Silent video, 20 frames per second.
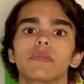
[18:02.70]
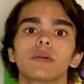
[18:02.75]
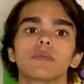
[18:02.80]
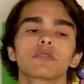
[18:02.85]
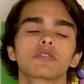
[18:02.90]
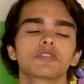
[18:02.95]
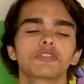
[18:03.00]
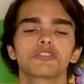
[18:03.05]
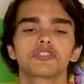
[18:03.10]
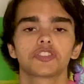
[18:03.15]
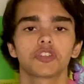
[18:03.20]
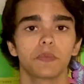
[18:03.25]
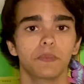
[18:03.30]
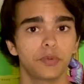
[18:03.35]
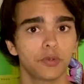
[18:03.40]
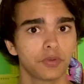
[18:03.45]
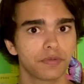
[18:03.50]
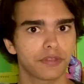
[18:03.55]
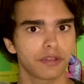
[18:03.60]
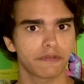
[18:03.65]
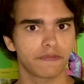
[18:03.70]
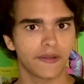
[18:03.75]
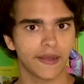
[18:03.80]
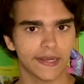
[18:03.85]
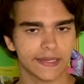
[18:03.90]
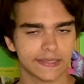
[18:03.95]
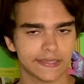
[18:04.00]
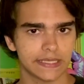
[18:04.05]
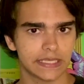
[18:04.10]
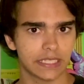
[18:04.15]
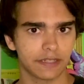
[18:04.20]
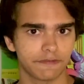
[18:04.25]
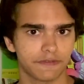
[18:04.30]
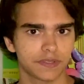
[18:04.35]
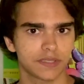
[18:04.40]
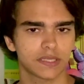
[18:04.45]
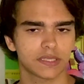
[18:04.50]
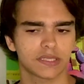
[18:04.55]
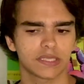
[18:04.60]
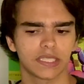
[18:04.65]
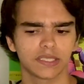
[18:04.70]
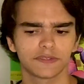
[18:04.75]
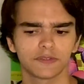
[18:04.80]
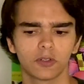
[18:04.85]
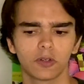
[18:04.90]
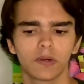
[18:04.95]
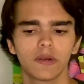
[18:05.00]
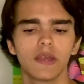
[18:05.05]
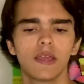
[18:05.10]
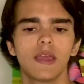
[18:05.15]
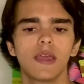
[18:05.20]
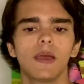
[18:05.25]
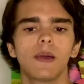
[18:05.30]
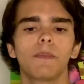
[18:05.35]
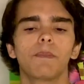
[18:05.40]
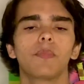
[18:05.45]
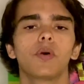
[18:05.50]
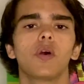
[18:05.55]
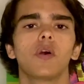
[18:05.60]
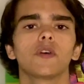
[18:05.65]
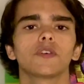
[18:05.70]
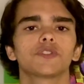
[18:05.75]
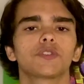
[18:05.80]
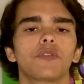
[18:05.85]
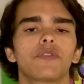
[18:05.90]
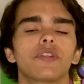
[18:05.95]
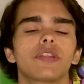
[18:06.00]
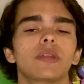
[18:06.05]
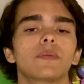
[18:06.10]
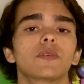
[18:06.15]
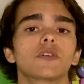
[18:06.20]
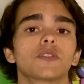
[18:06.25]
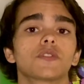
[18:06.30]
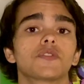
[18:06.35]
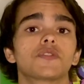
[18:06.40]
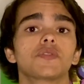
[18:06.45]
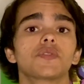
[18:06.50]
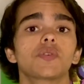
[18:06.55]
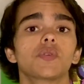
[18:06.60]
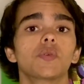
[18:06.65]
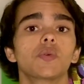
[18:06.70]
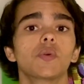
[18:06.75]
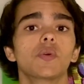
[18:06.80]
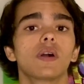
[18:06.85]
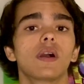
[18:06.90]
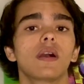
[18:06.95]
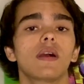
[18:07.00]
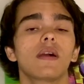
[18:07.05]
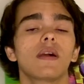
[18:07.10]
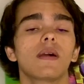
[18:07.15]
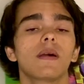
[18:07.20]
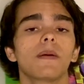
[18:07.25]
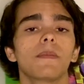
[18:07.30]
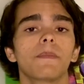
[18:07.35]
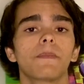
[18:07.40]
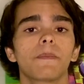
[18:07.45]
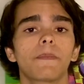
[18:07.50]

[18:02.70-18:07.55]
able to distribute their vaccine if it's successful, but also they're able to